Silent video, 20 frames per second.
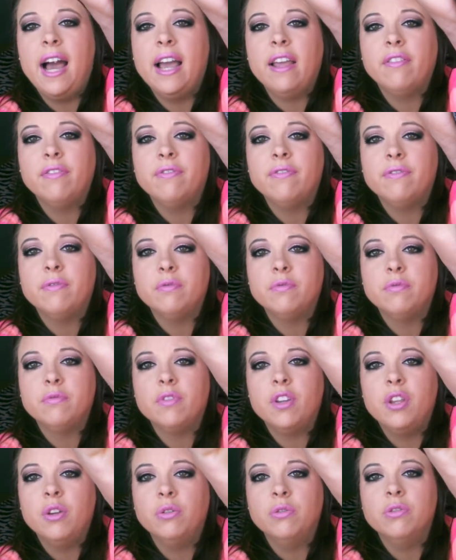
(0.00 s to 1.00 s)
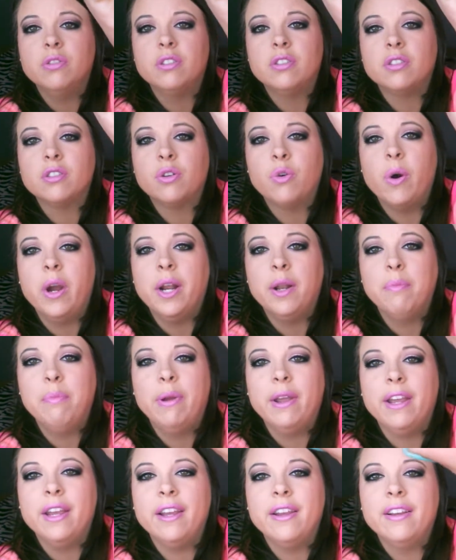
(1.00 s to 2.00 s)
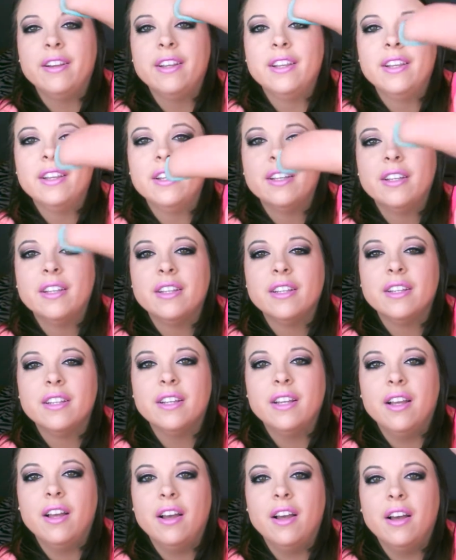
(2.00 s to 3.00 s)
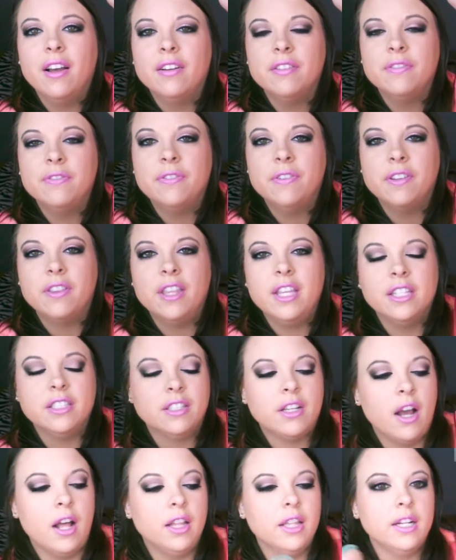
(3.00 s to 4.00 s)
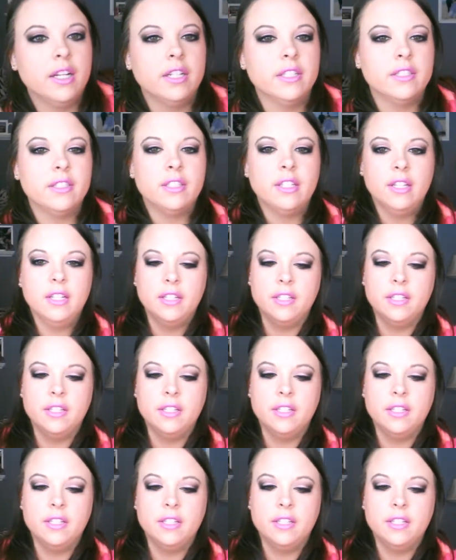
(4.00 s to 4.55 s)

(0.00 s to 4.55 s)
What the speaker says: I've used quite a bit of these colors.